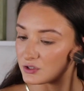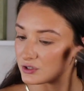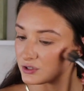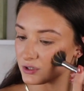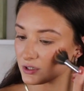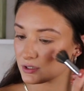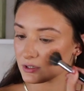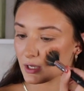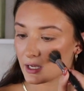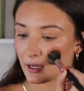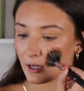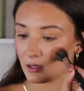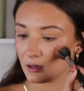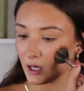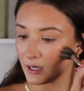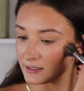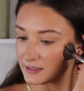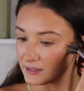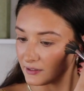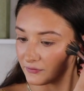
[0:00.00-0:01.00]
is just like a
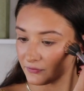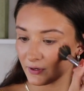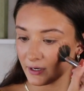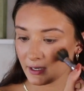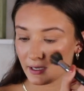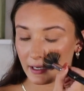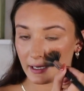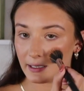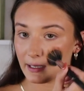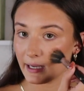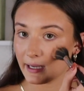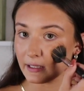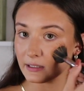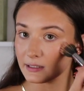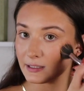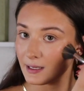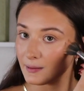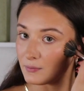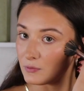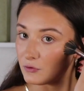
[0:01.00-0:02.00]
lot different, and I
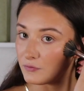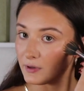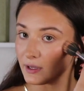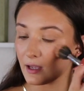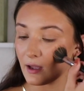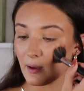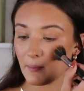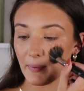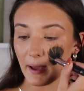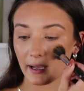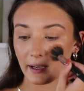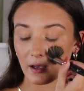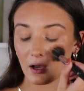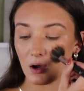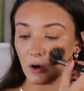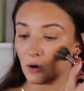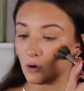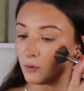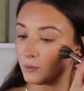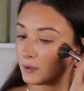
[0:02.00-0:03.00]
ended up moving back
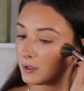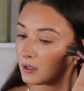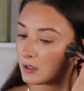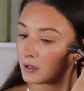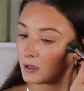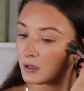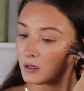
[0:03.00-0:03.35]
home